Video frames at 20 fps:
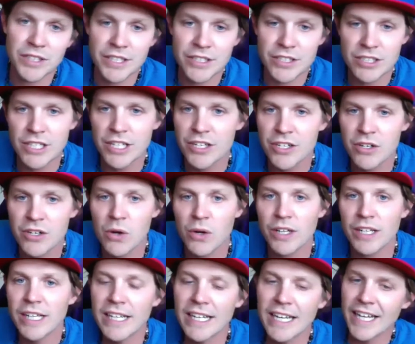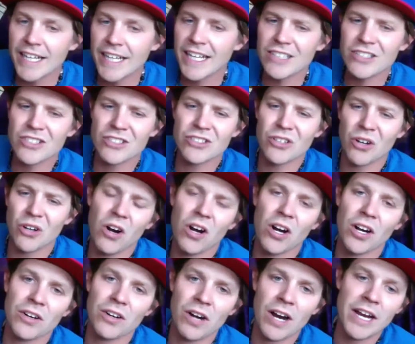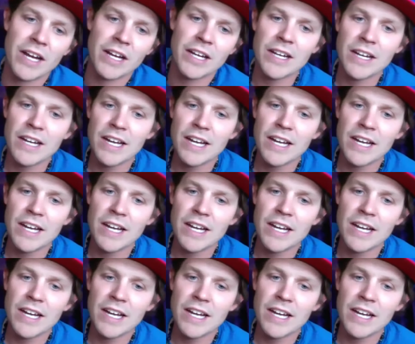it gets dark, right?